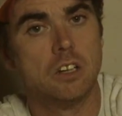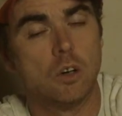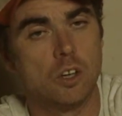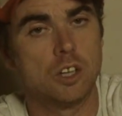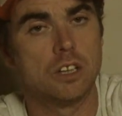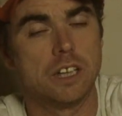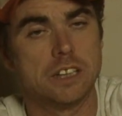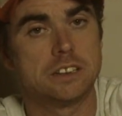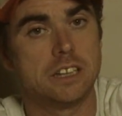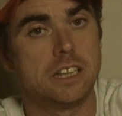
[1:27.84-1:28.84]
Or you can let
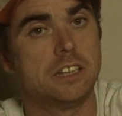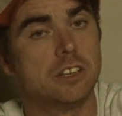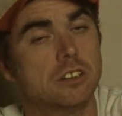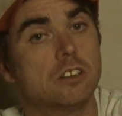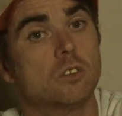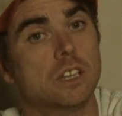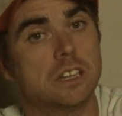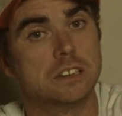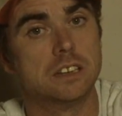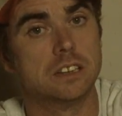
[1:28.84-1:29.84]
it sting you and look
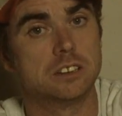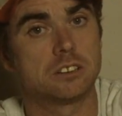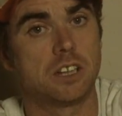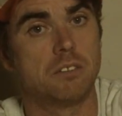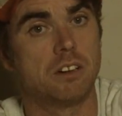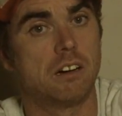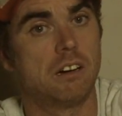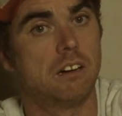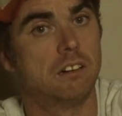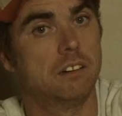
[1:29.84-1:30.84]
really silly, screaming and
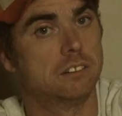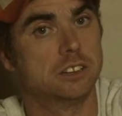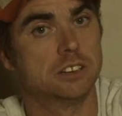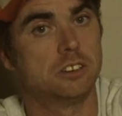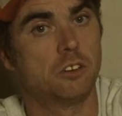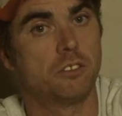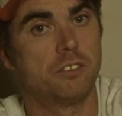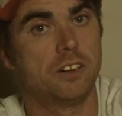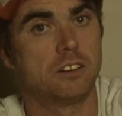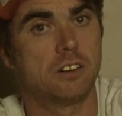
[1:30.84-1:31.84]
hollering and just throwing a
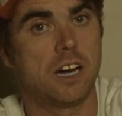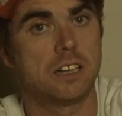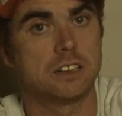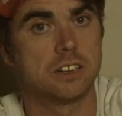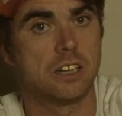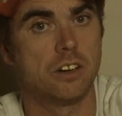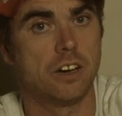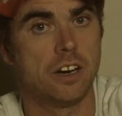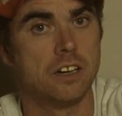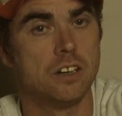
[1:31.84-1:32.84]
fit and crying because of all
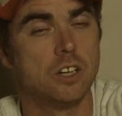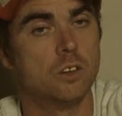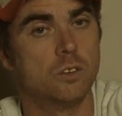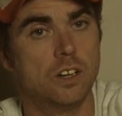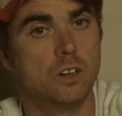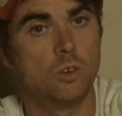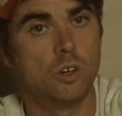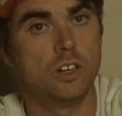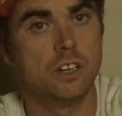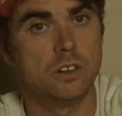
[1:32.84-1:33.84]
that. Well,
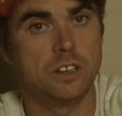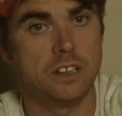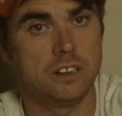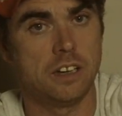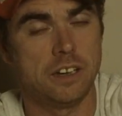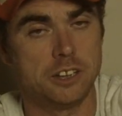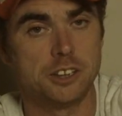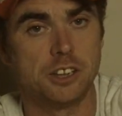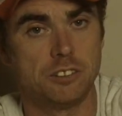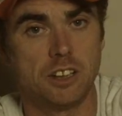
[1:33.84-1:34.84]
Elroy knew he either had to
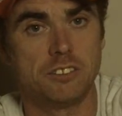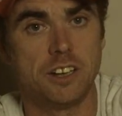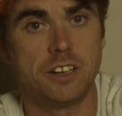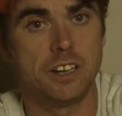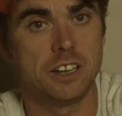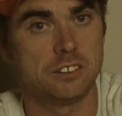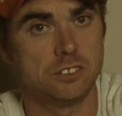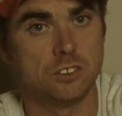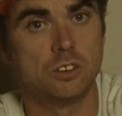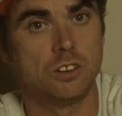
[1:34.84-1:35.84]
shuffle off that dance
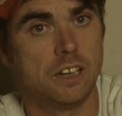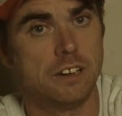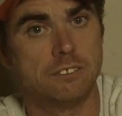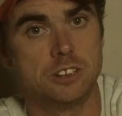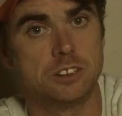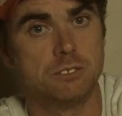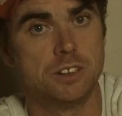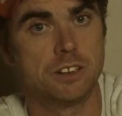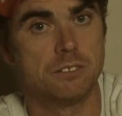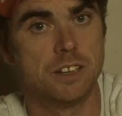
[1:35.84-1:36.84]
floor or have just a
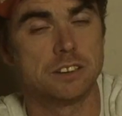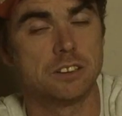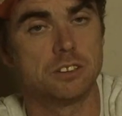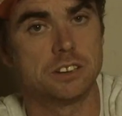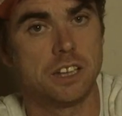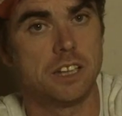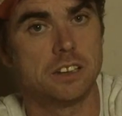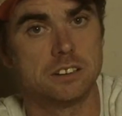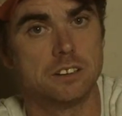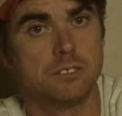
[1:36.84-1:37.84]
bigger mess on his
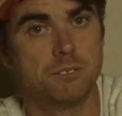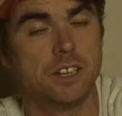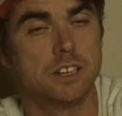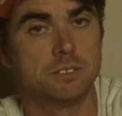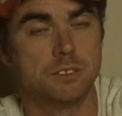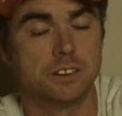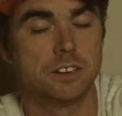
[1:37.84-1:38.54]
hands and embarrassment.